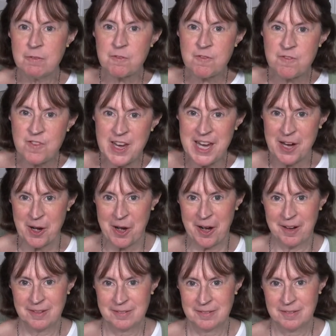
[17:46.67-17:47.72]

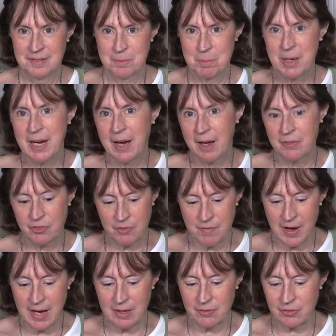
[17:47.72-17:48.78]
fear because
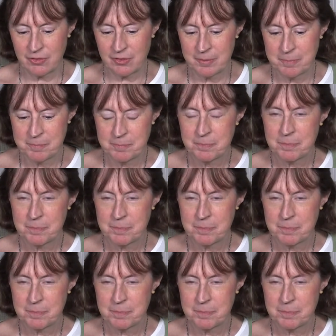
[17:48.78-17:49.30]
of us.